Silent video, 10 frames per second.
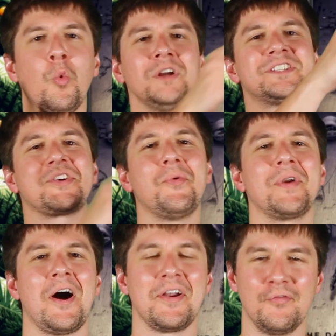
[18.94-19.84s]
What's
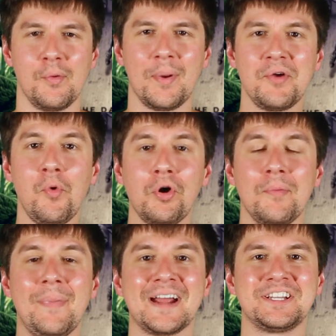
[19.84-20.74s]
going on, everybody?
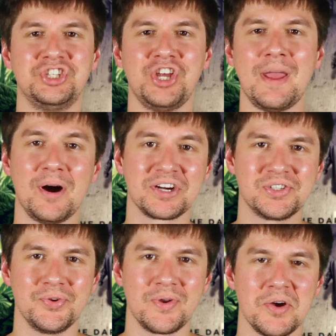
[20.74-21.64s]
Welcome back to J-Buck
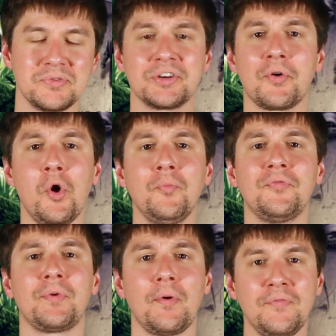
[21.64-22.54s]
Studios, your home
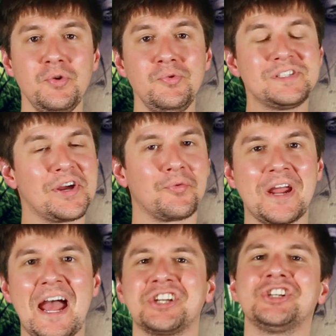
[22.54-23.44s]
for reviews,
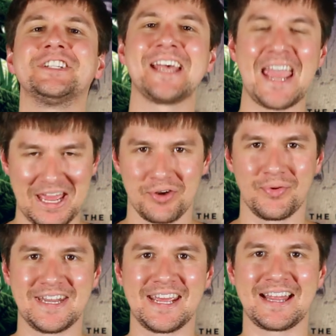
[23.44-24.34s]
reactions, and
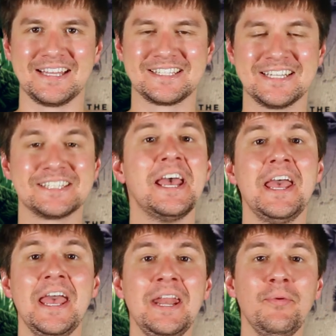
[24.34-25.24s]
ridiculousness.
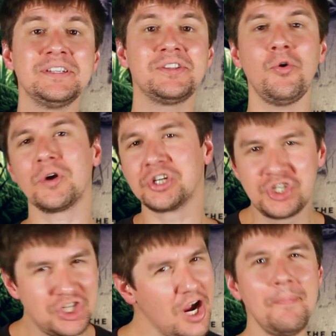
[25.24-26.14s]
Anyways, though, we're
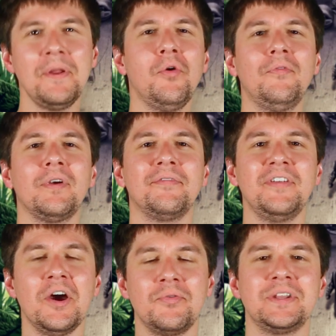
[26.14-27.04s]
jumping over to
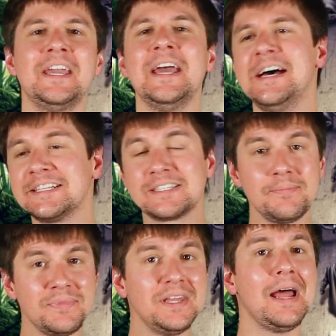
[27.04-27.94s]
V O D,
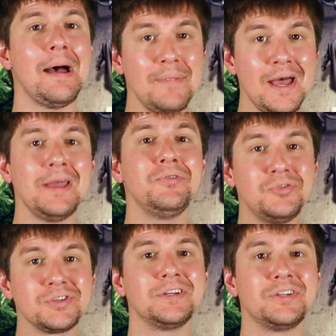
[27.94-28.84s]
something I'm not
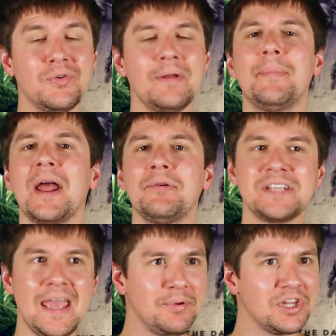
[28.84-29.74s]
usually doing, but I
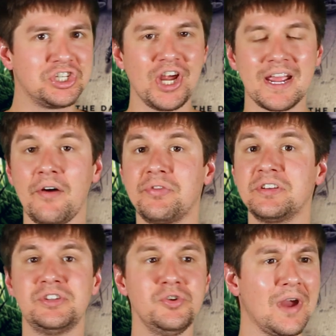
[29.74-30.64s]
was able to check out
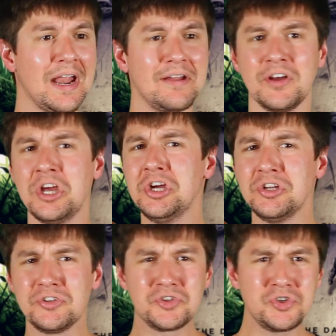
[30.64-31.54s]
this new kind of
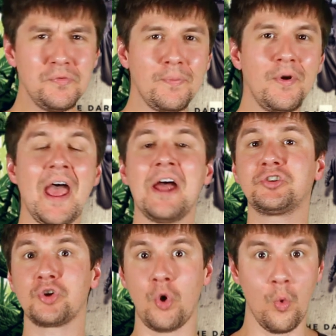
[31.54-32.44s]

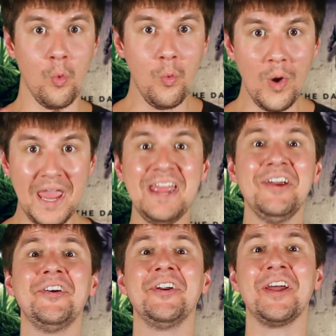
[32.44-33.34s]
supernatural,
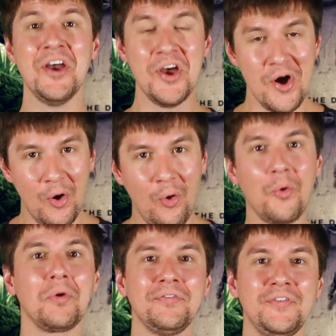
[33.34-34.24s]
weird
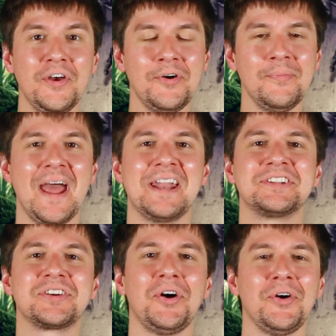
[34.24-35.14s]
horror film, and
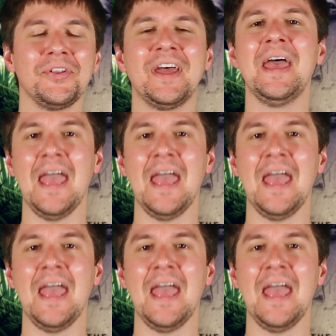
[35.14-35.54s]
it's called